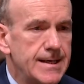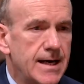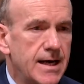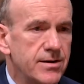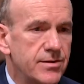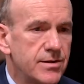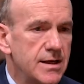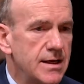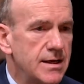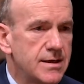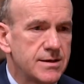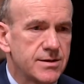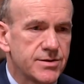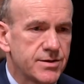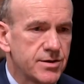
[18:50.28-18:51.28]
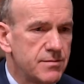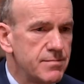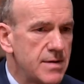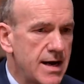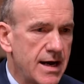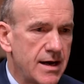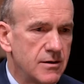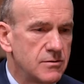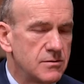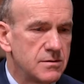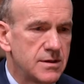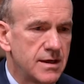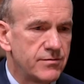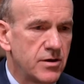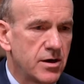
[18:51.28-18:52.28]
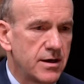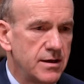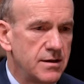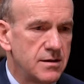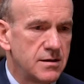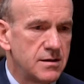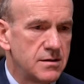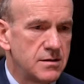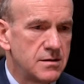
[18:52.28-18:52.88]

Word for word: I think somehow they've got in